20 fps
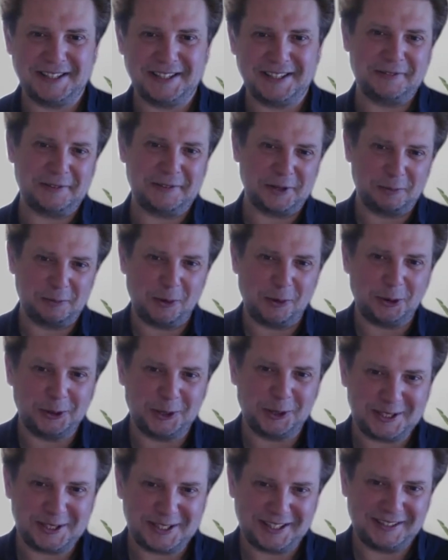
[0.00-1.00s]
different
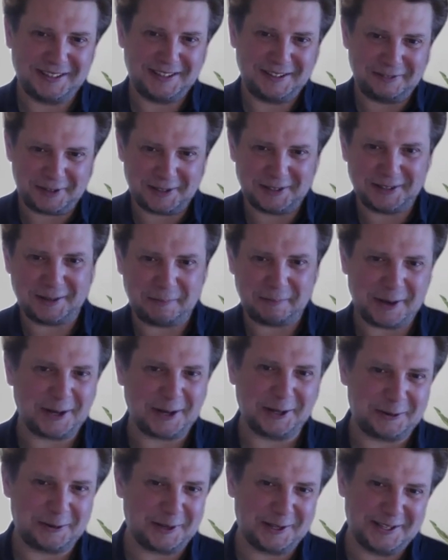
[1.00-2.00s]
models and a different
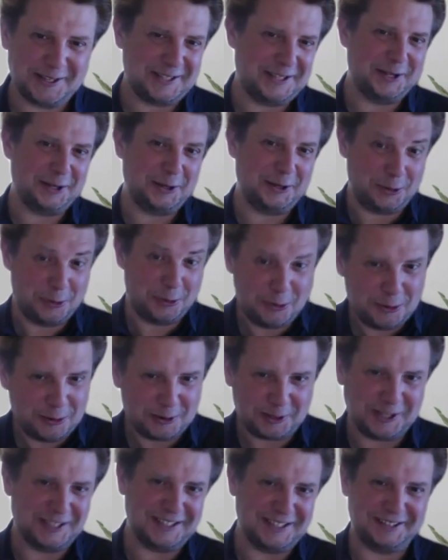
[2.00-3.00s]
apparel, you can see
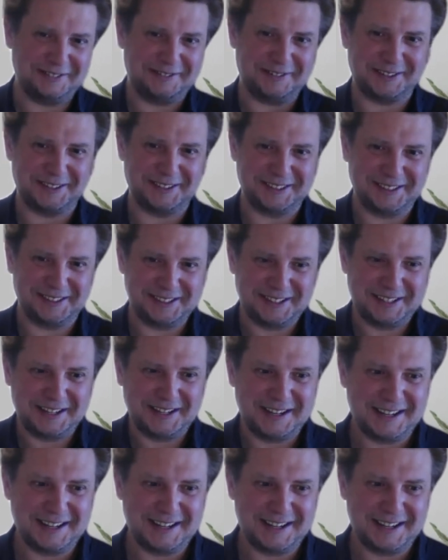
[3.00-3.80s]
you in different